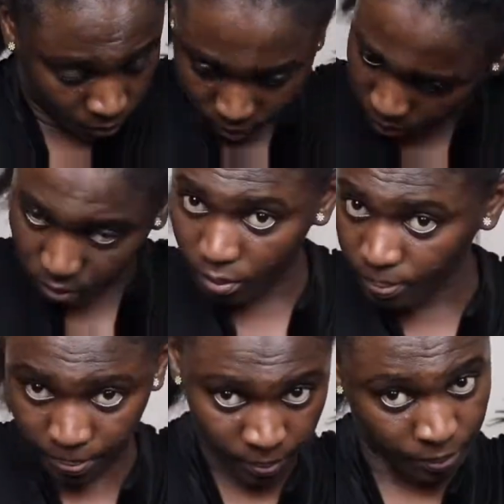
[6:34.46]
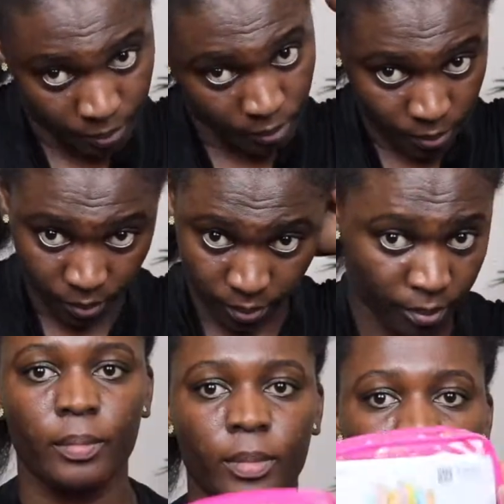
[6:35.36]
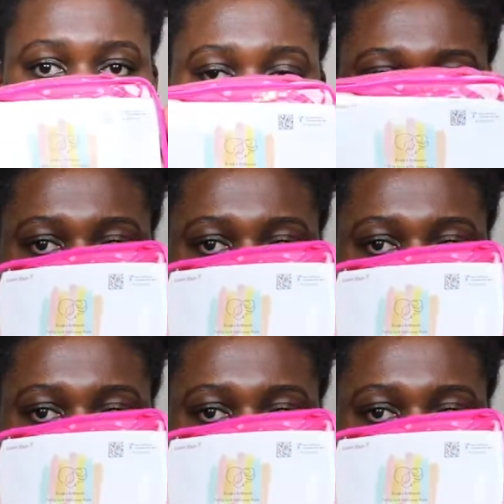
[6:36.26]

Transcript: To style my hair today, I'll be using